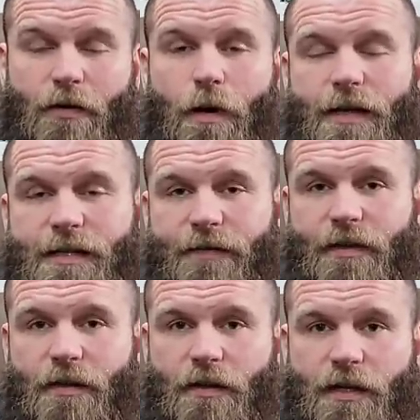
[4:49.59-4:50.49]
you want to
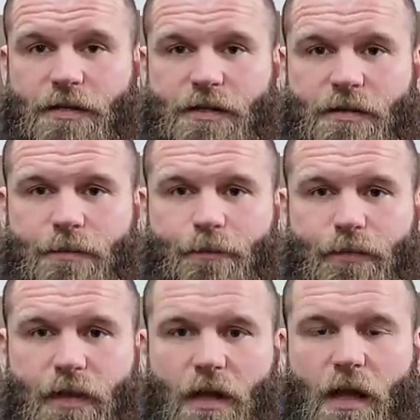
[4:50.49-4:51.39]
definitely look into.
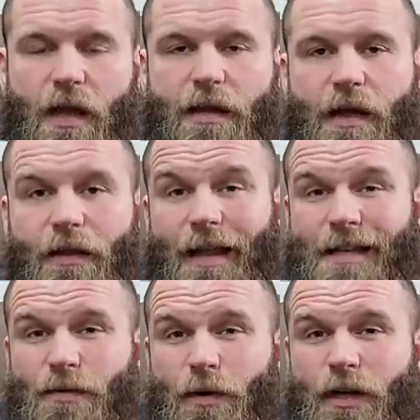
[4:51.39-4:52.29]
Now, the
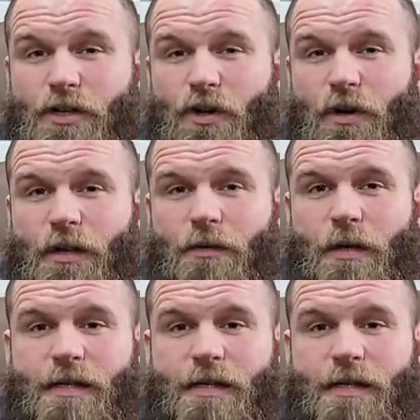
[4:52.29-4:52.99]
last one I'm going to show you